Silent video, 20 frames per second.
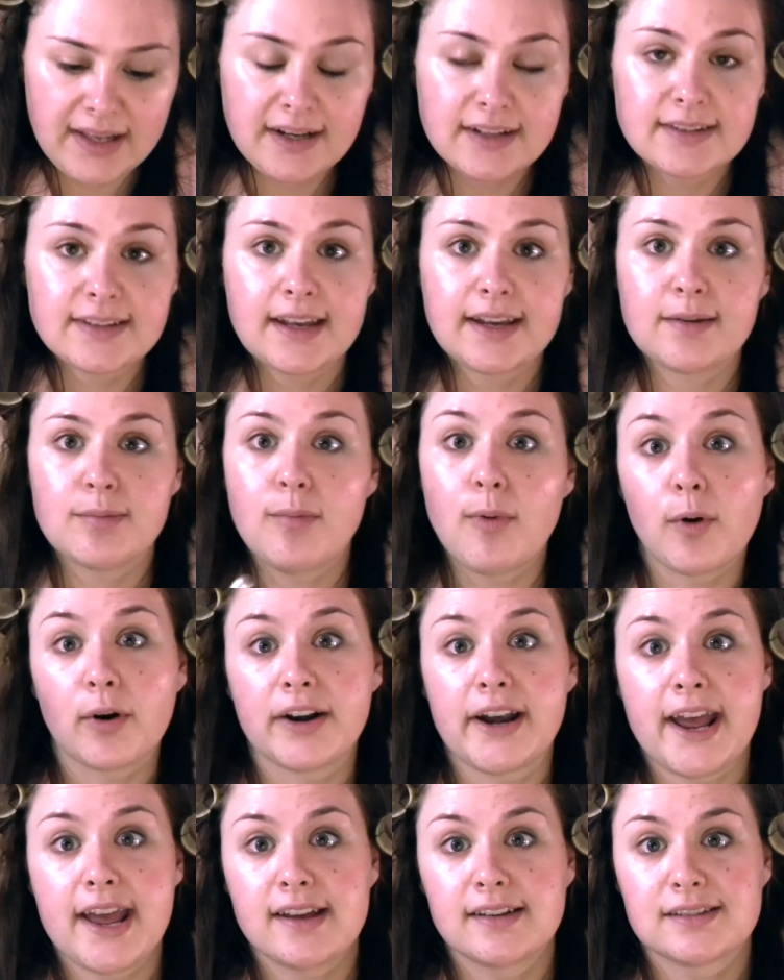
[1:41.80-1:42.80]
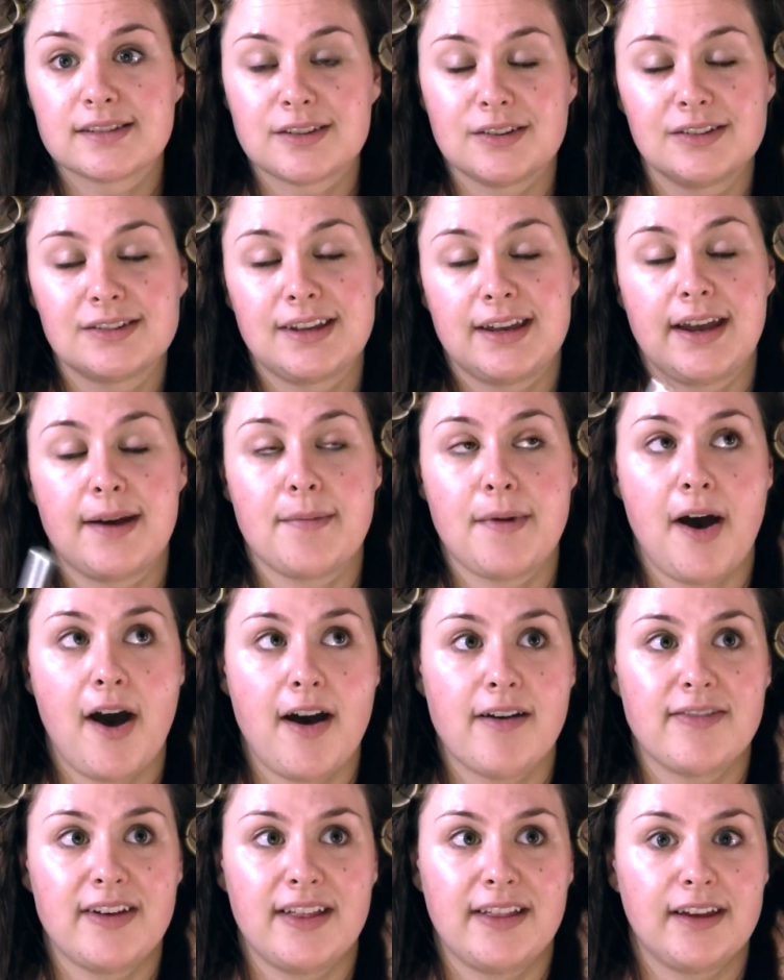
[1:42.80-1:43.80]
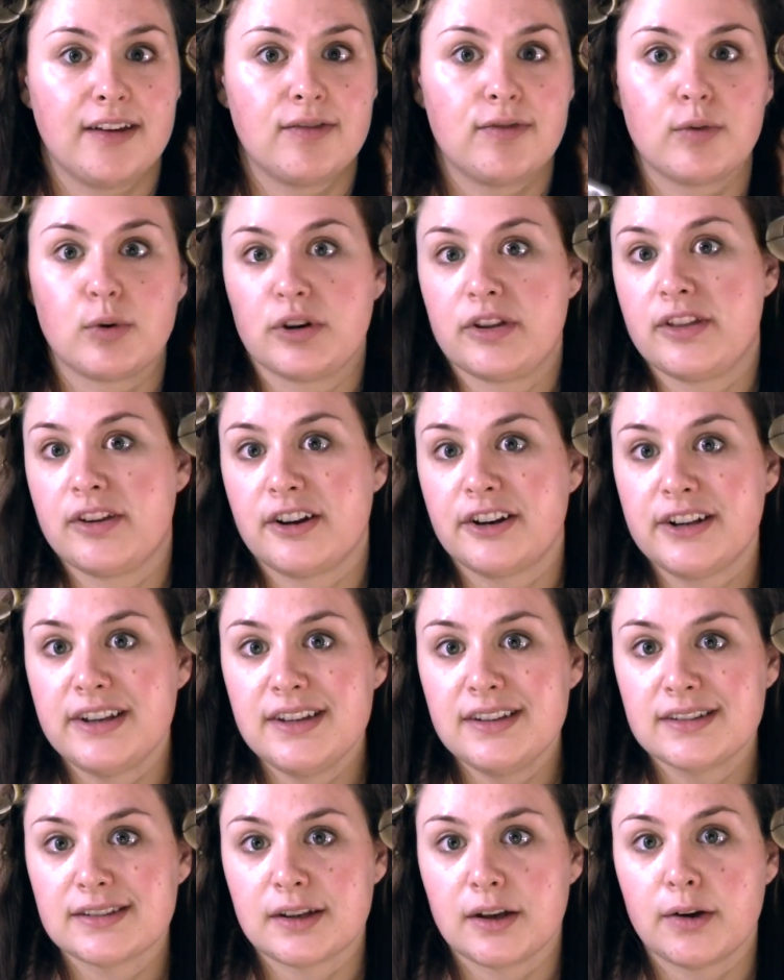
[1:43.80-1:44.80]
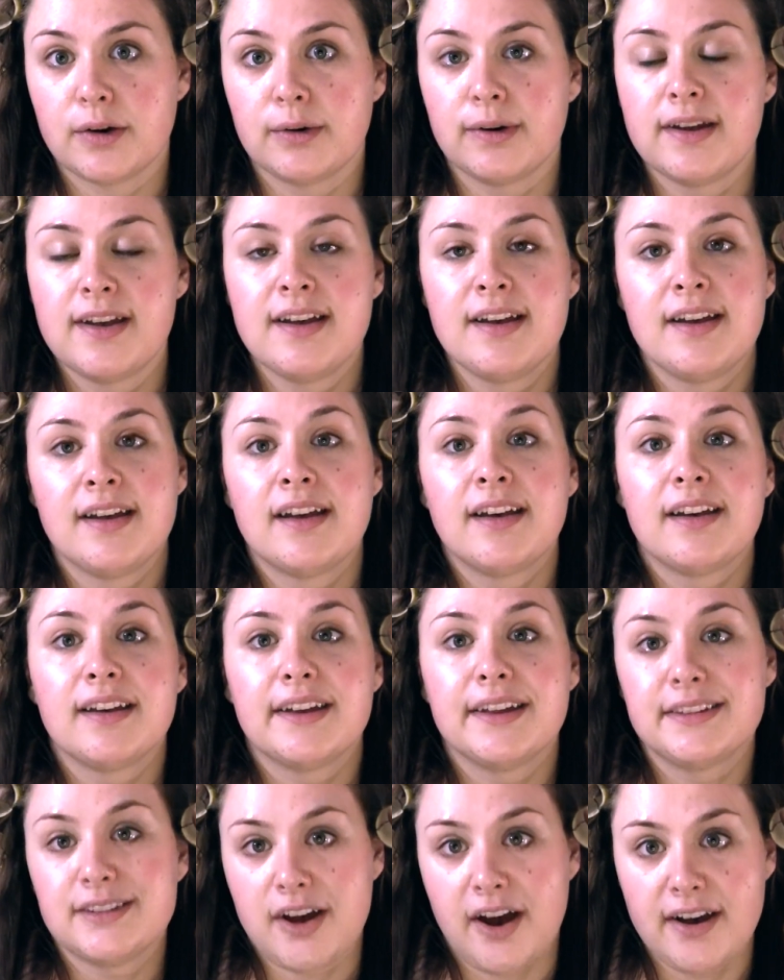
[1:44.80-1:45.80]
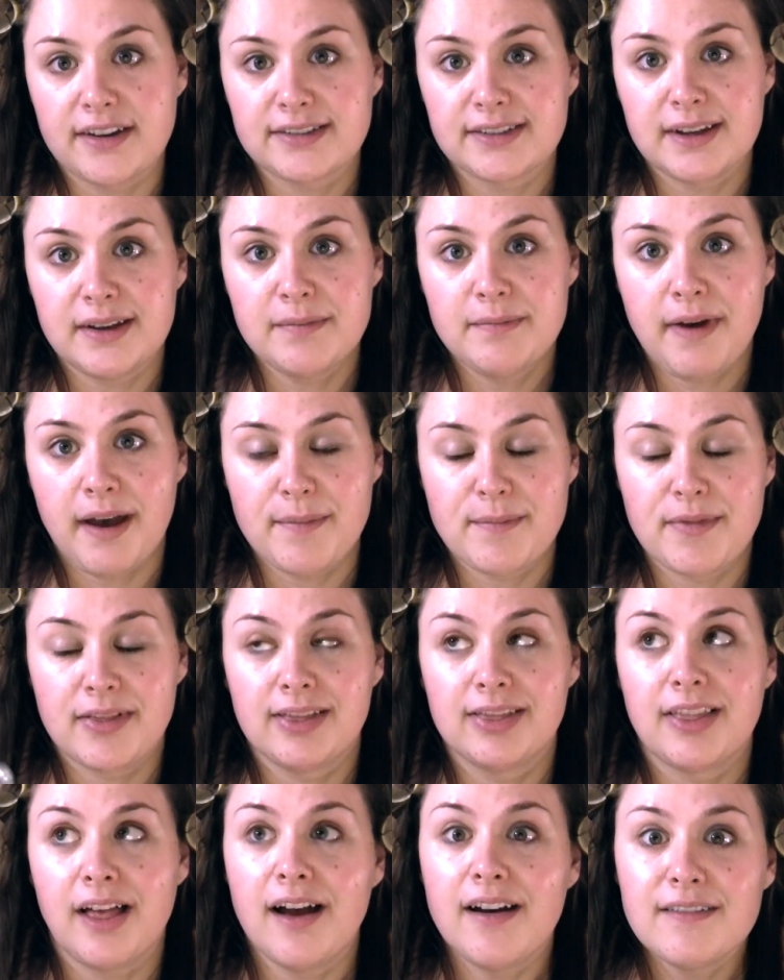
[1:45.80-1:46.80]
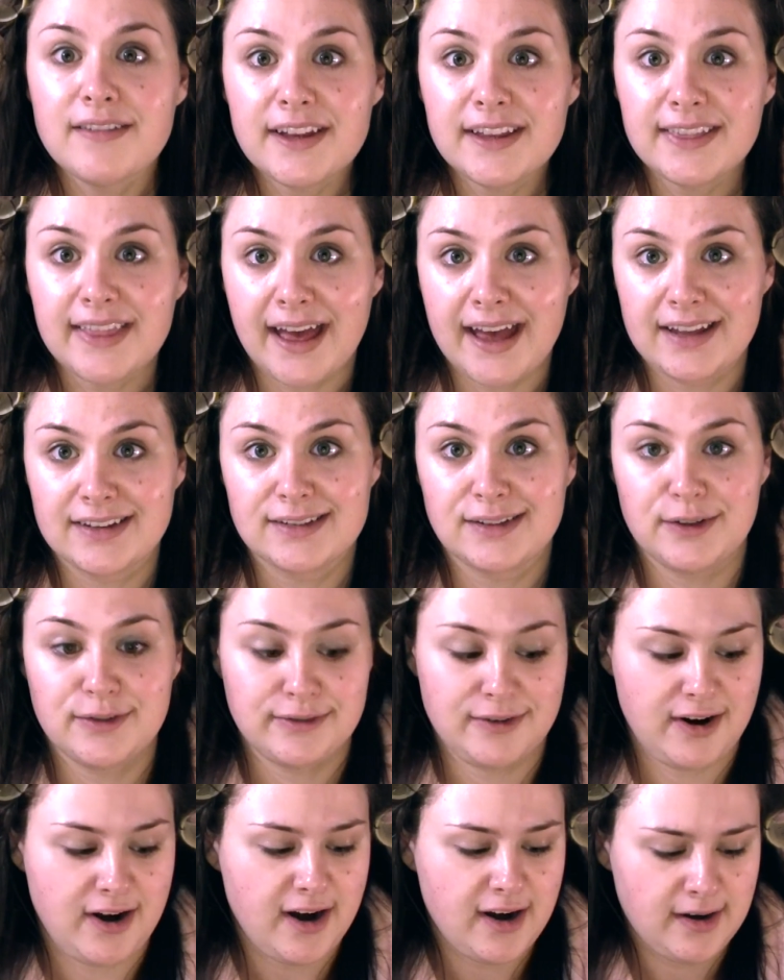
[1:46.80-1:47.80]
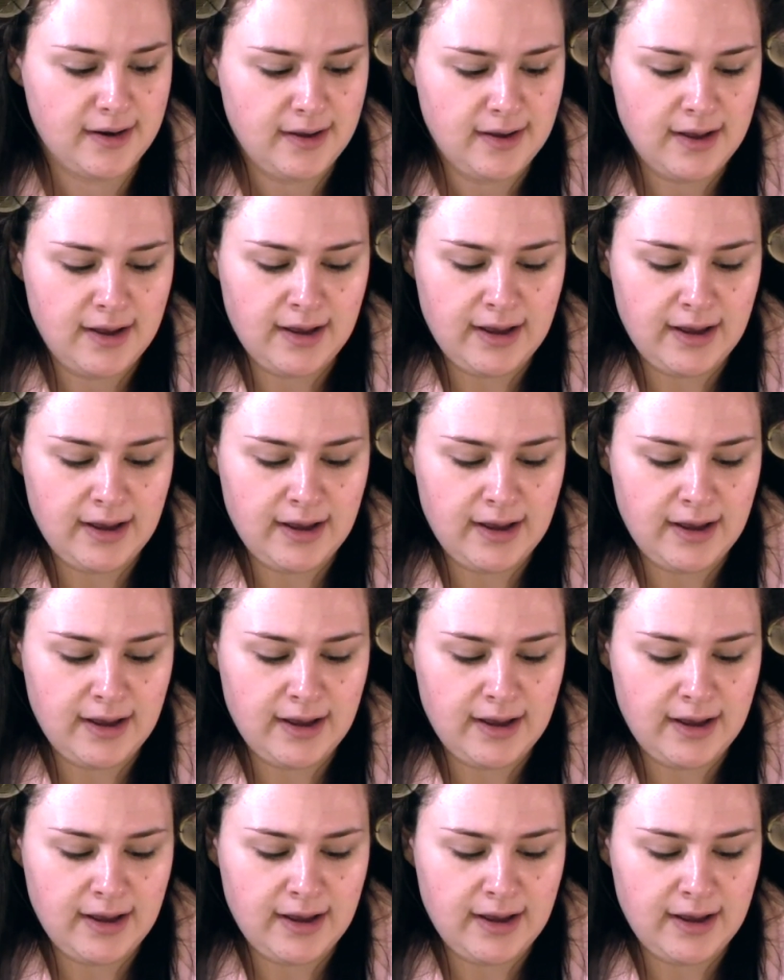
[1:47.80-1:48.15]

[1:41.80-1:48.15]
it's like morning, so it's like I'm off at like 4:30, so it's awesome. I'm loving that so far.